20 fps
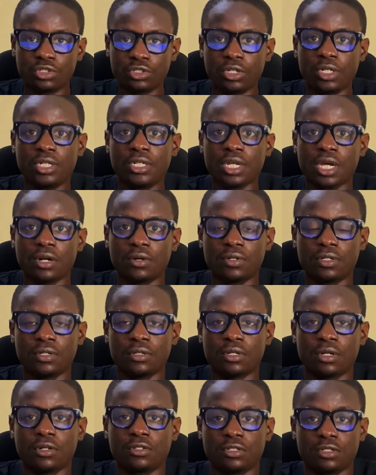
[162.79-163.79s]
treat their
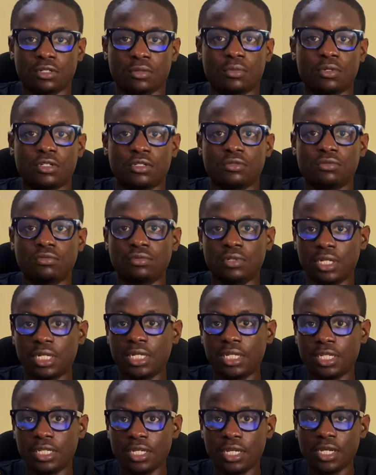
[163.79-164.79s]
customers
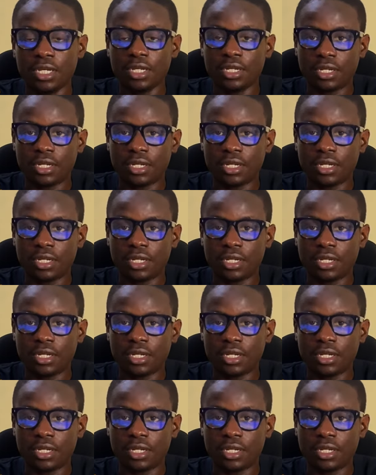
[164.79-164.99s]
really